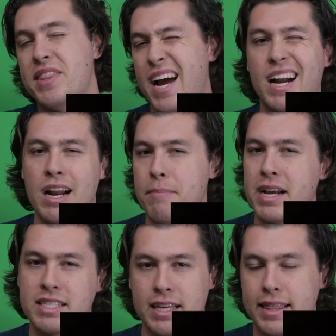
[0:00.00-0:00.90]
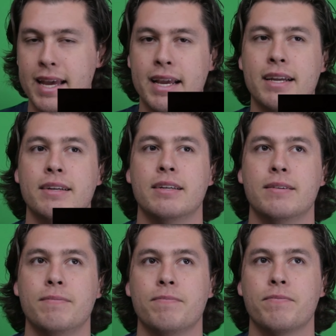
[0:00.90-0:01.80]
that kind of makes you think,
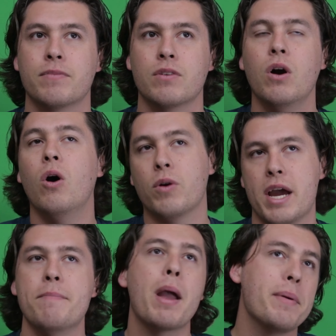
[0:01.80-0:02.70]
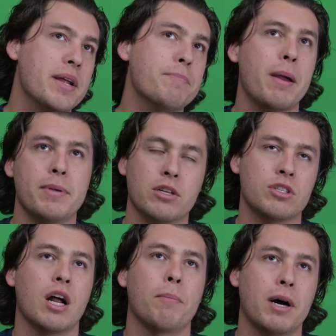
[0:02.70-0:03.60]
okay, maybe
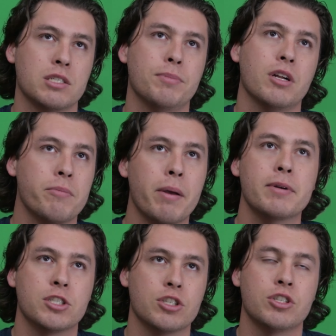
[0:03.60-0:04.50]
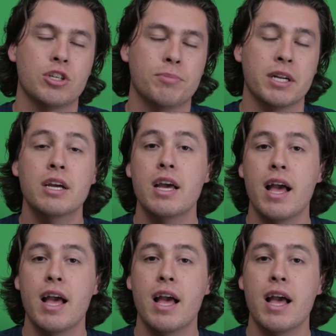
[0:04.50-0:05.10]
there's not a possibility. Maybe it's just stupid.